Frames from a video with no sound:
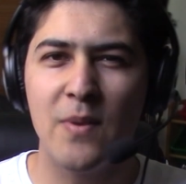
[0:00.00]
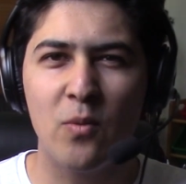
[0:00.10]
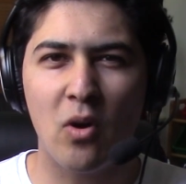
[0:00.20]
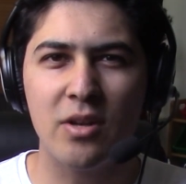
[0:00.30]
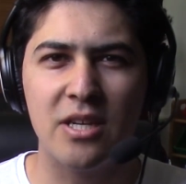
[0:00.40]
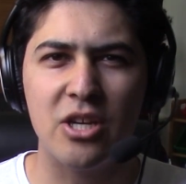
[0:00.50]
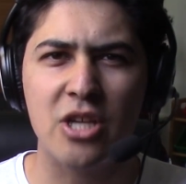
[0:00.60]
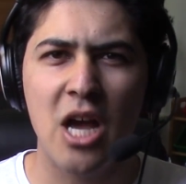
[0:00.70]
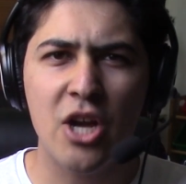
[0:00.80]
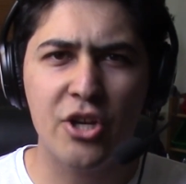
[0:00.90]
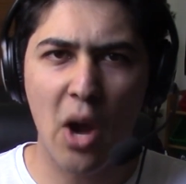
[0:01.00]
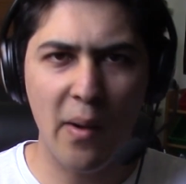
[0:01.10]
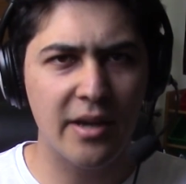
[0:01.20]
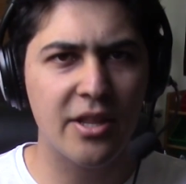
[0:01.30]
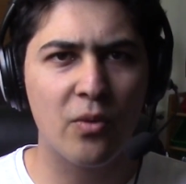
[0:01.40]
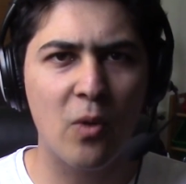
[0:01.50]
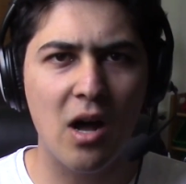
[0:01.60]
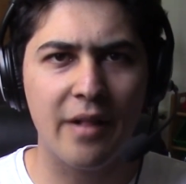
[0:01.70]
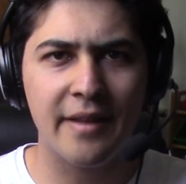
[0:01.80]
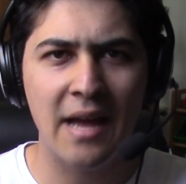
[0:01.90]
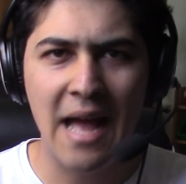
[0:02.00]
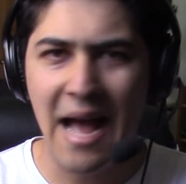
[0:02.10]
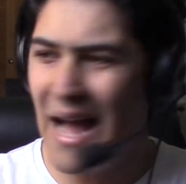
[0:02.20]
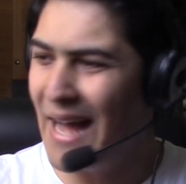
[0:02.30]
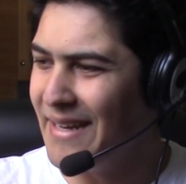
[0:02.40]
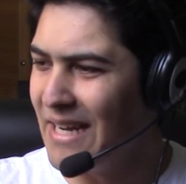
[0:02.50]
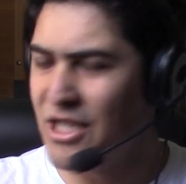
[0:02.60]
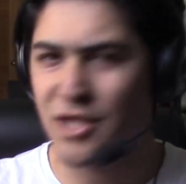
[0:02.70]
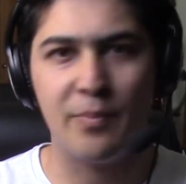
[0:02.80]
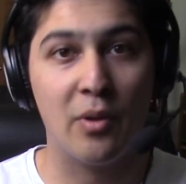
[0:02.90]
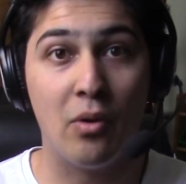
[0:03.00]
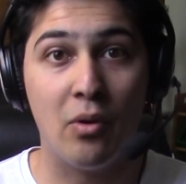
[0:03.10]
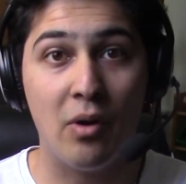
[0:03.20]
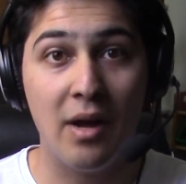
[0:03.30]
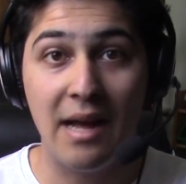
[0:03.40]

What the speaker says: me want to just go out into the world and explore.